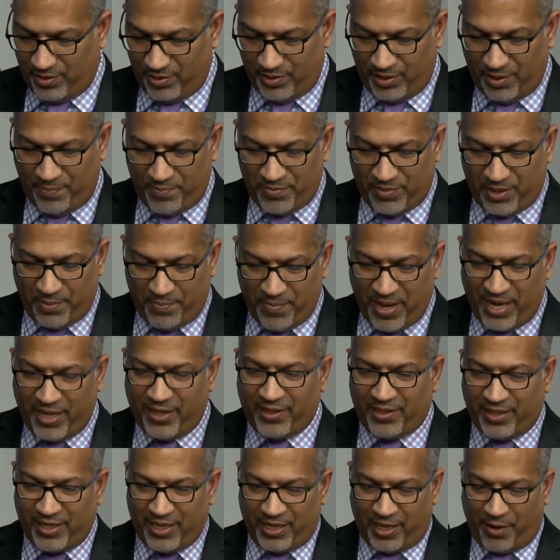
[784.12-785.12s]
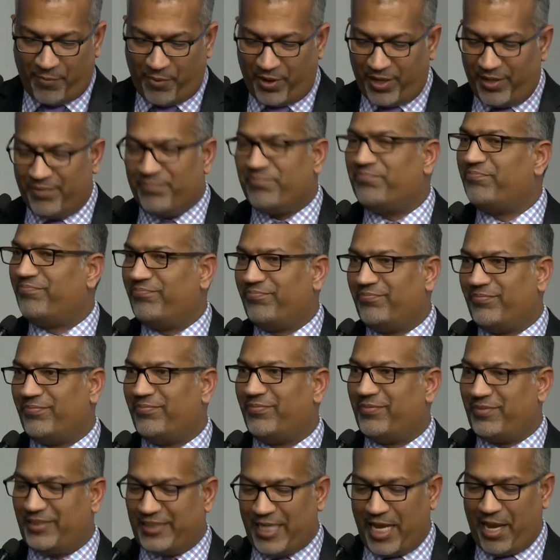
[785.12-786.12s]
the main thing I want to
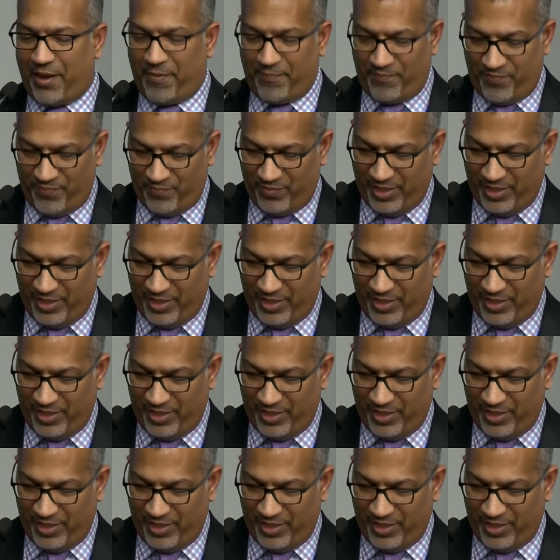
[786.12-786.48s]
say